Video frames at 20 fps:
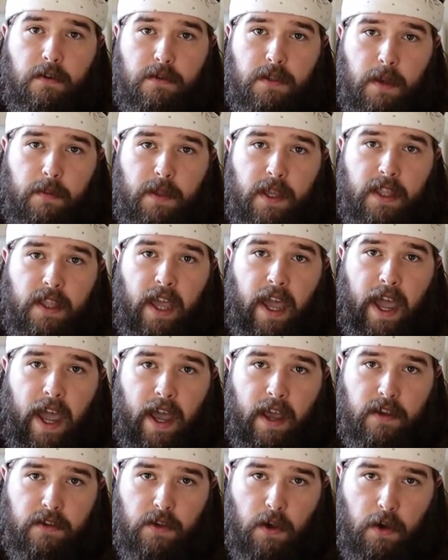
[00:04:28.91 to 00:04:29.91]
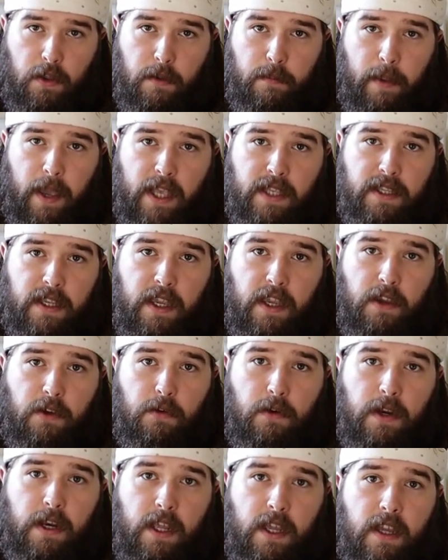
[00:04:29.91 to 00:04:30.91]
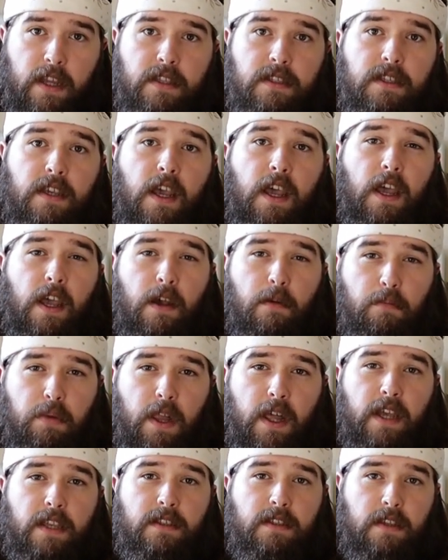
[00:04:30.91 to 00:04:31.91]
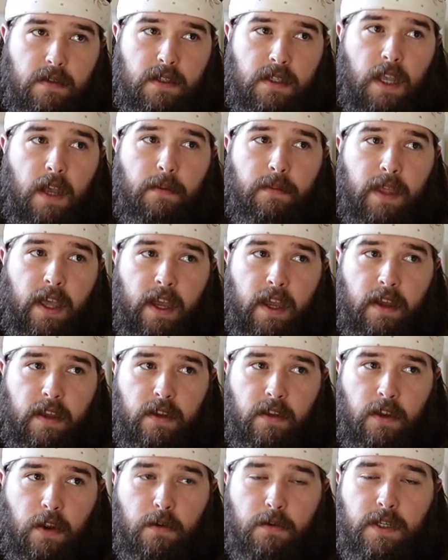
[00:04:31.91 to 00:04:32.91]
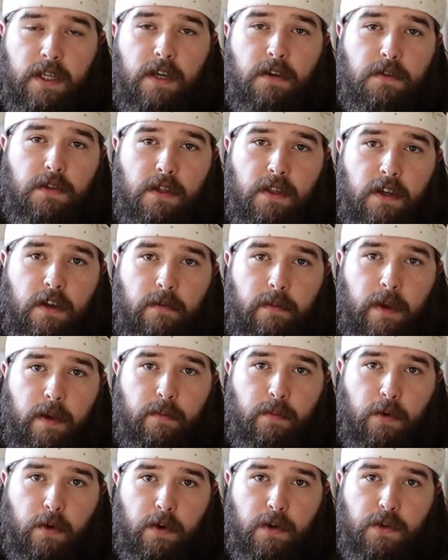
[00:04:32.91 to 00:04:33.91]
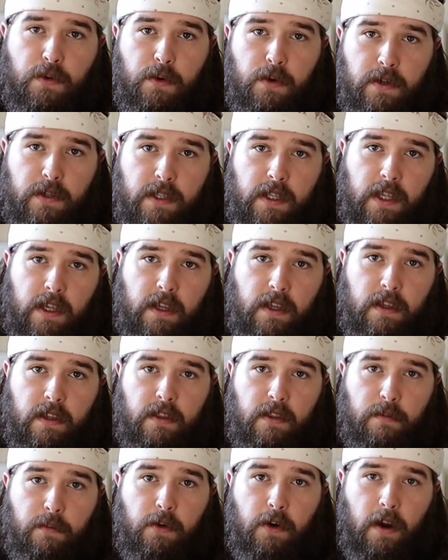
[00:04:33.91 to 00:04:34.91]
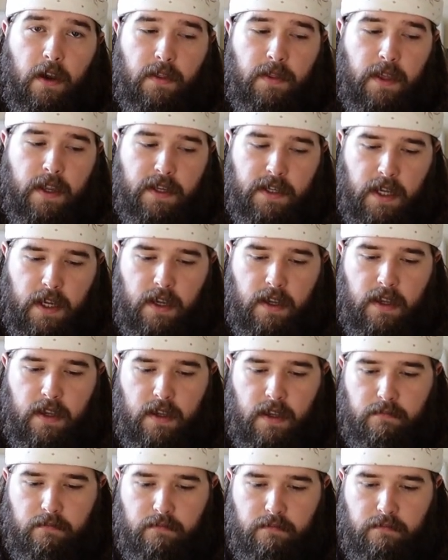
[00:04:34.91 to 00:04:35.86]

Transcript: Something that has all the basic ingredients plus some that tilt a little bit more towards the more authentic